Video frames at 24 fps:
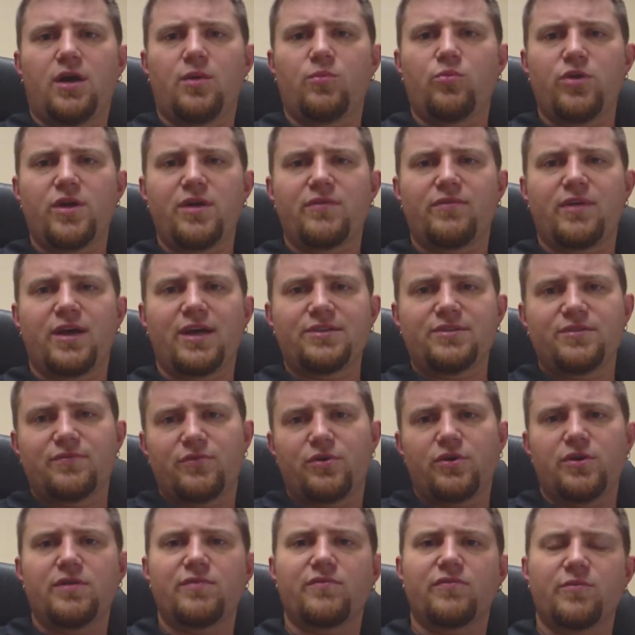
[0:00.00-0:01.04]
we have lots of
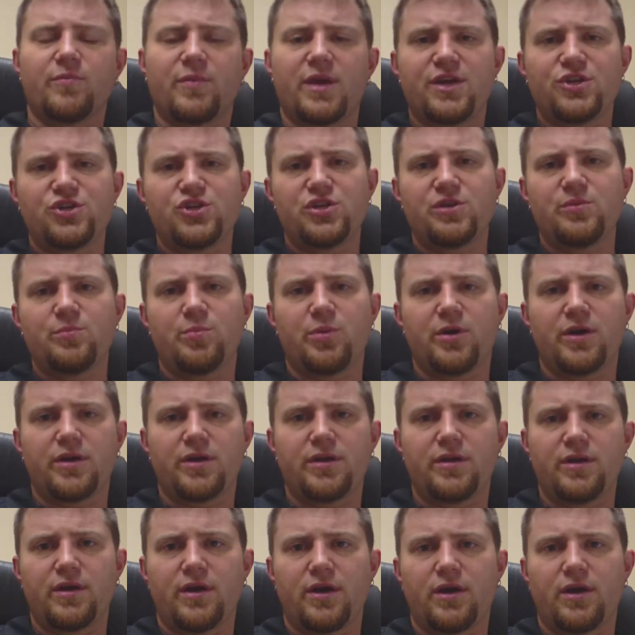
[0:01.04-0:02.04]
good information, but